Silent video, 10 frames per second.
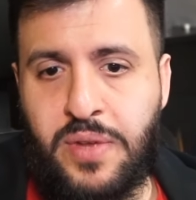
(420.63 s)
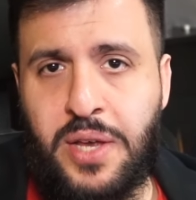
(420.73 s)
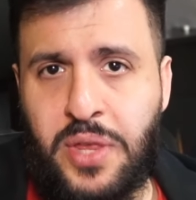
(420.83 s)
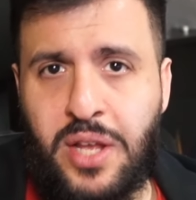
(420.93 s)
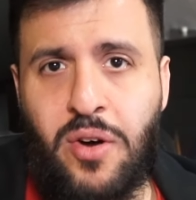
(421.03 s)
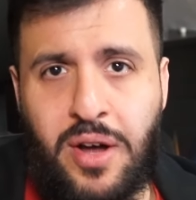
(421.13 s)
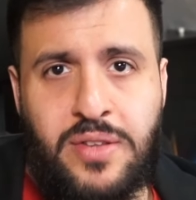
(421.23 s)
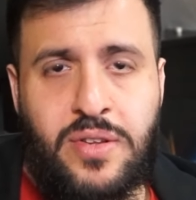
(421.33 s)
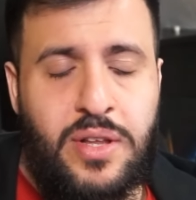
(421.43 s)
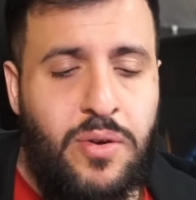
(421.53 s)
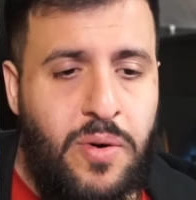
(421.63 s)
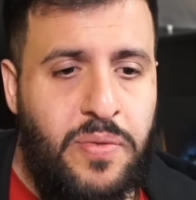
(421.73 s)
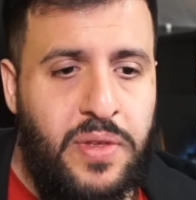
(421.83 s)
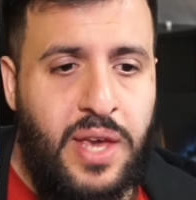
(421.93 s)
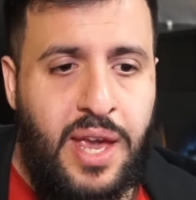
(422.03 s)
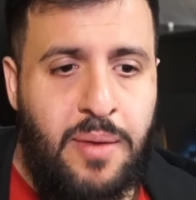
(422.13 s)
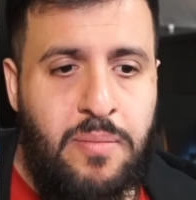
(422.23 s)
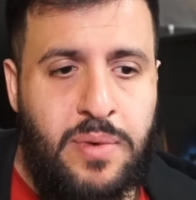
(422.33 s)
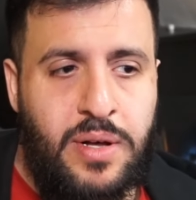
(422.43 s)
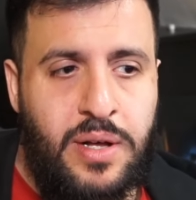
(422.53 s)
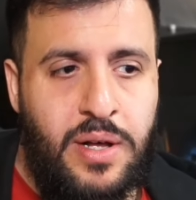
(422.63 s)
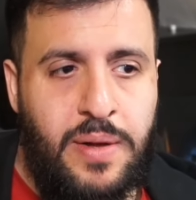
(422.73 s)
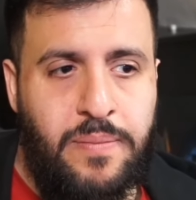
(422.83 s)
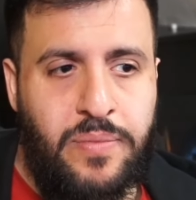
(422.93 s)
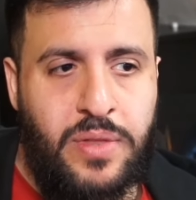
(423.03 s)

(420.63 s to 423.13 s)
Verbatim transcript: I think it honestly hurt the game um,